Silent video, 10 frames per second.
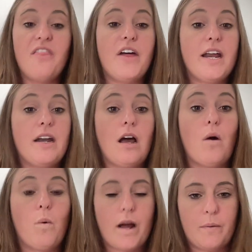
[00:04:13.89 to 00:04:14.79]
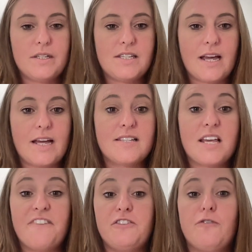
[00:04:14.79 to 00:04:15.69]
Then what I would say is,
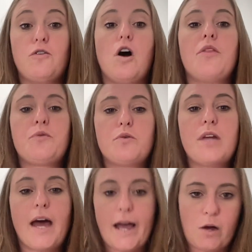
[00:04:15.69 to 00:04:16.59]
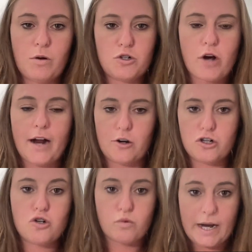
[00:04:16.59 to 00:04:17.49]
if you've gone through the Equi Tracker
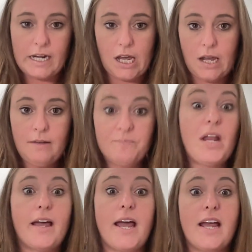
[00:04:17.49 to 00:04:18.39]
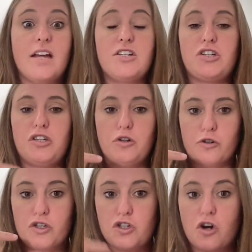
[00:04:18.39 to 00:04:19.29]
training and
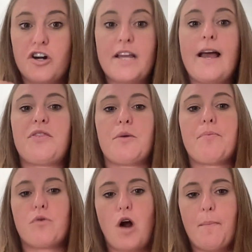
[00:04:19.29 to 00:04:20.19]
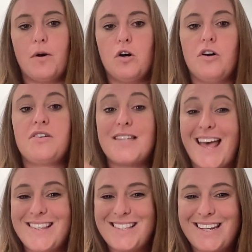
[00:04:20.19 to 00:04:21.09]
you're starting at the proper
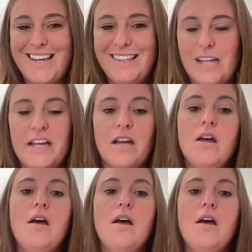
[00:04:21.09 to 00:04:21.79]
tensity, like